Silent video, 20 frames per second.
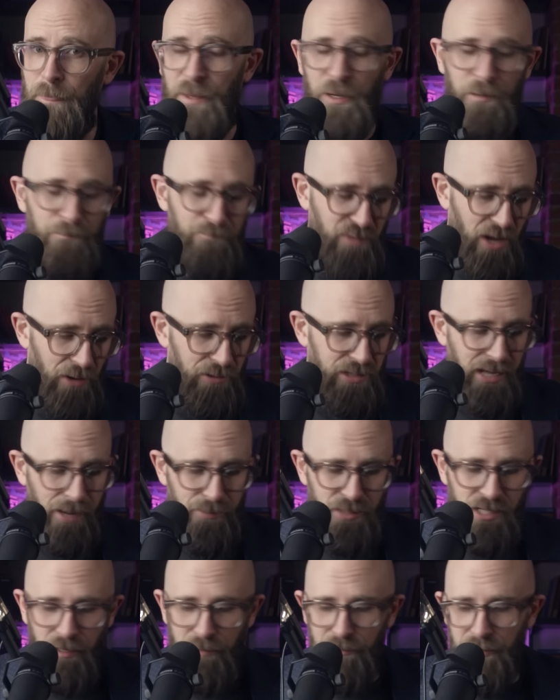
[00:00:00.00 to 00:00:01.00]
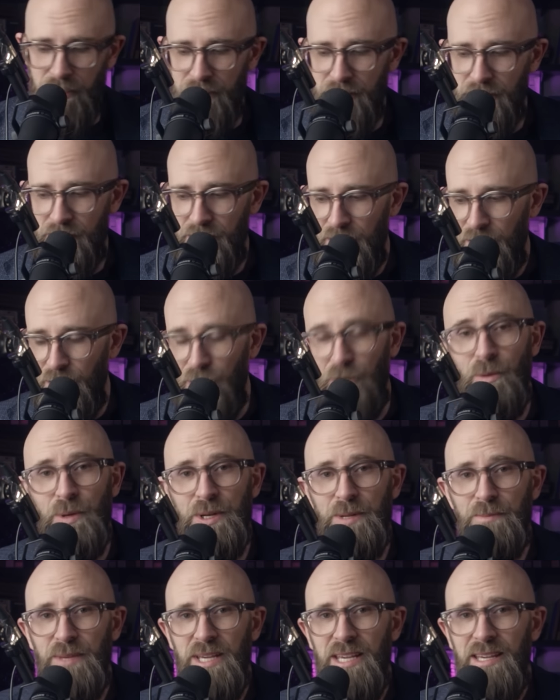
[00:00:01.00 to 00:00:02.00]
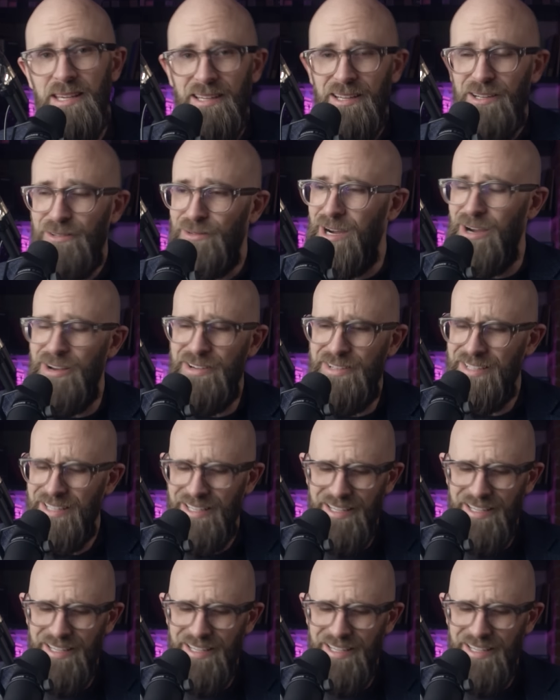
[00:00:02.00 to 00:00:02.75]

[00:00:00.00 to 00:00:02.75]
But I was skeptical at first. Who wouldn't be? Why?